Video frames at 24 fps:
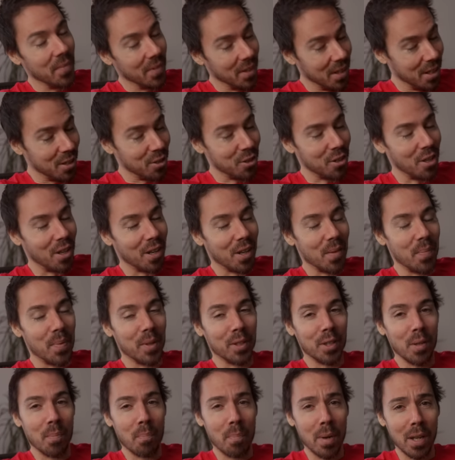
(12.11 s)
Let's talk
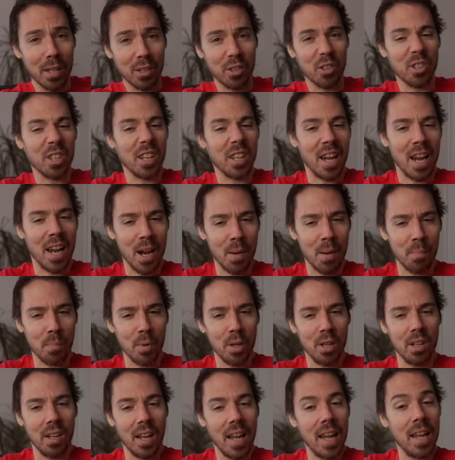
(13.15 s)
about the best
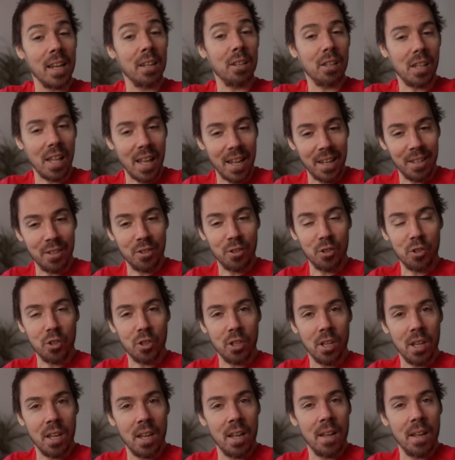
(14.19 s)
camera and lens